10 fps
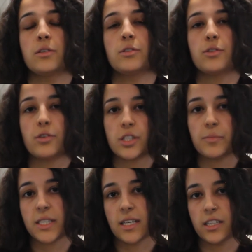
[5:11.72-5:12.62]
Social
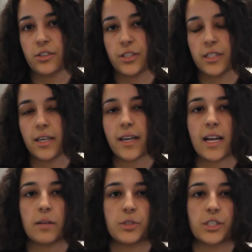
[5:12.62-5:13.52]
media literacy can
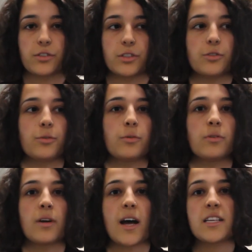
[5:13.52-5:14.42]
help children
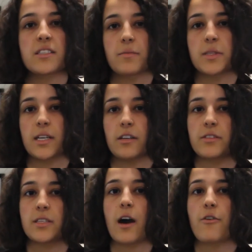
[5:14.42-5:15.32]
to ask
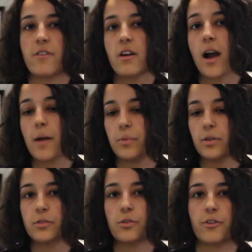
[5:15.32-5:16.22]
themselves how their
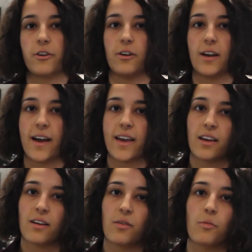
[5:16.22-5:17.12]
upload or their
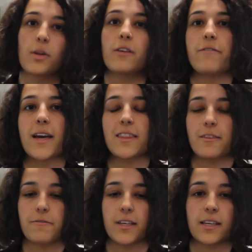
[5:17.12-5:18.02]
like will affect
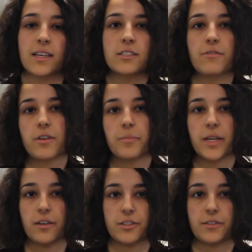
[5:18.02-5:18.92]
the feelings of their
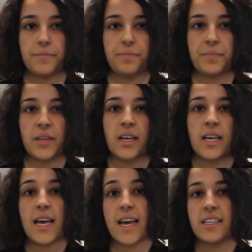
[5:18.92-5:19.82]
peers.
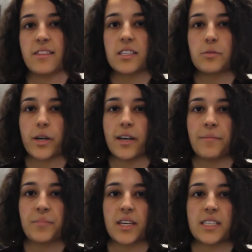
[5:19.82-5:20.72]
And in this
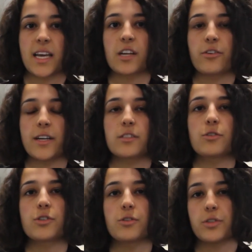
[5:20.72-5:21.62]
way, it can create
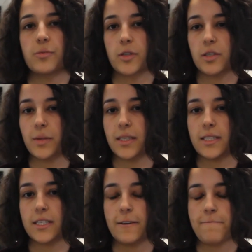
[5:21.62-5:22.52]
social
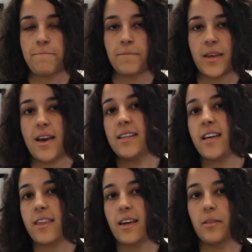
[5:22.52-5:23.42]
responsibility and
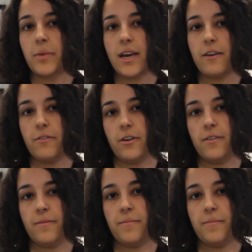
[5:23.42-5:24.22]
ethical behavior.